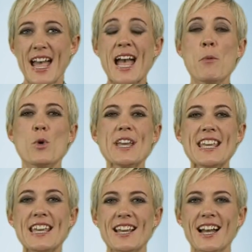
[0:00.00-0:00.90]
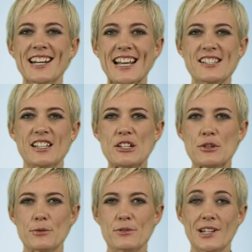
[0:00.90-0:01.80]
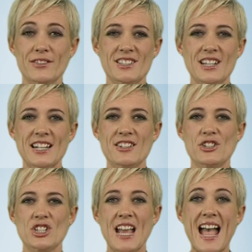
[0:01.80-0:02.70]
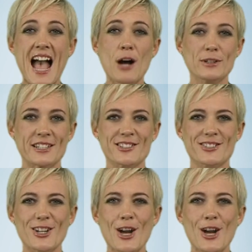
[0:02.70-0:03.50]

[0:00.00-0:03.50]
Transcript: And we here at AC News have decided to share our list